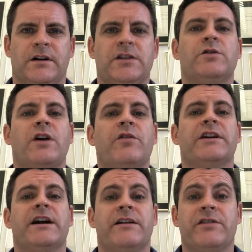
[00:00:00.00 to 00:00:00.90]
Are you
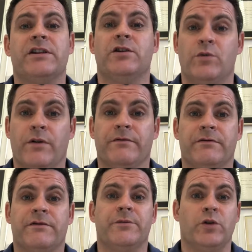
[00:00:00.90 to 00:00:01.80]
currently getting everything you
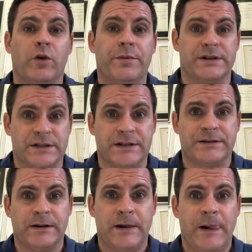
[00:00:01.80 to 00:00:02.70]
want from your business?